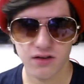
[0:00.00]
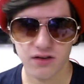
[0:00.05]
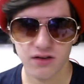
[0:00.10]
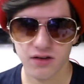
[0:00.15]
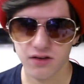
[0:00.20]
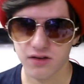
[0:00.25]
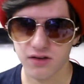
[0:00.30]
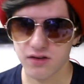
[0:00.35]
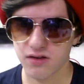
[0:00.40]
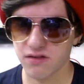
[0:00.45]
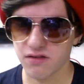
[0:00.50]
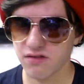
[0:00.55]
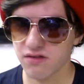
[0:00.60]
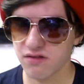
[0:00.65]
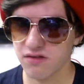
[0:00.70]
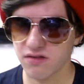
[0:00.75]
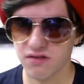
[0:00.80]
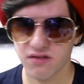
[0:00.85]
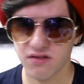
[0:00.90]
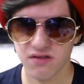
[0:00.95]
Just
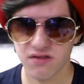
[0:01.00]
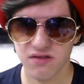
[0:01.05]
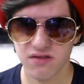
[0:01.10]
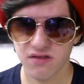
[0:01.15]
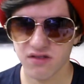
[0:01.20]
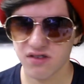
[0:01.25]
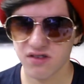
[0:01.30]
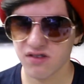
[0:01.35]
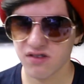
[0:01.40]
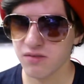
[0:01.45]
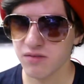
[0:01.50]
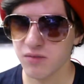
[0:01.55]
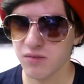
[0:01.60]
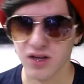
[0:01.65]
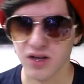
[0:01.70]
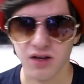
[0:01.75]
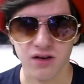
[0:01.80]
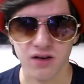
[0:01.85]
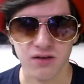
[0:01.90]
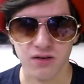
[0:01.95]
leave me
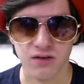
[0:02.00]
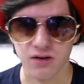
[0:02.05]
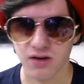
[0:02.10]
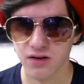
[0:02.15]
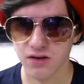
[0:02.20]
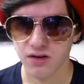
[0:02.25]
alone.